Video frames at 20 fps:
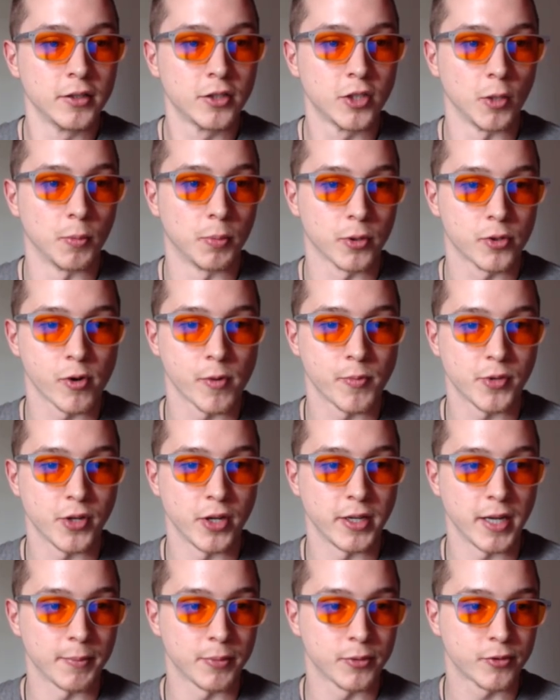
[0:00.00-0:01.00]
So prescription
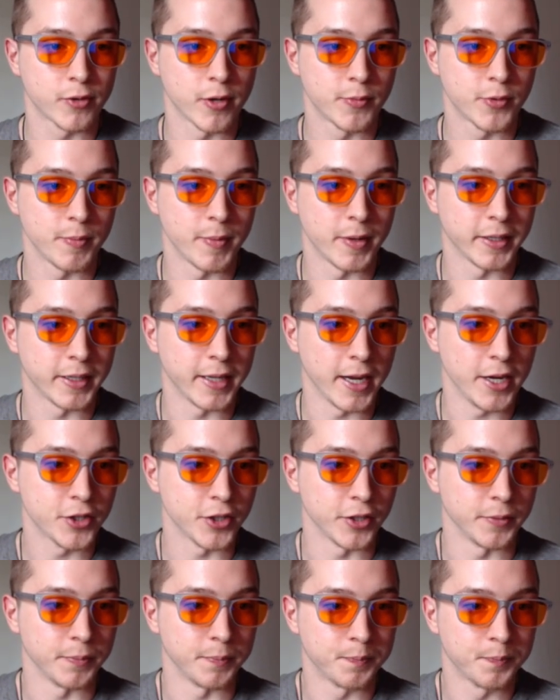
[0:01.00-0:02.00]
and non-prescription
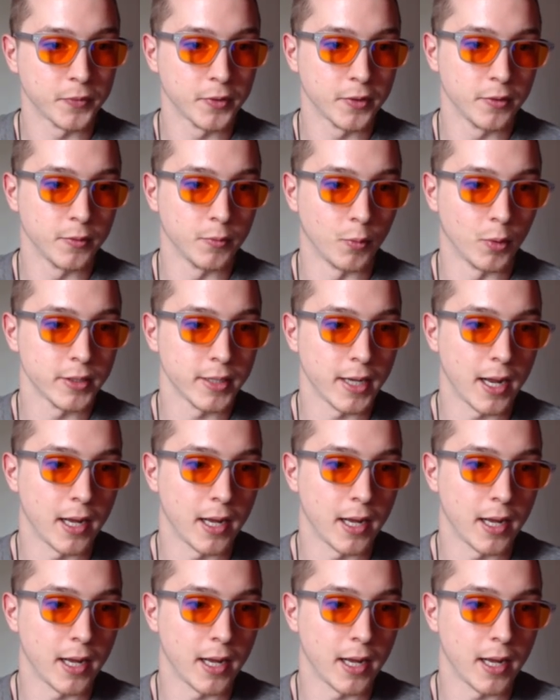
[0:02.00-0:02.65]
medication. What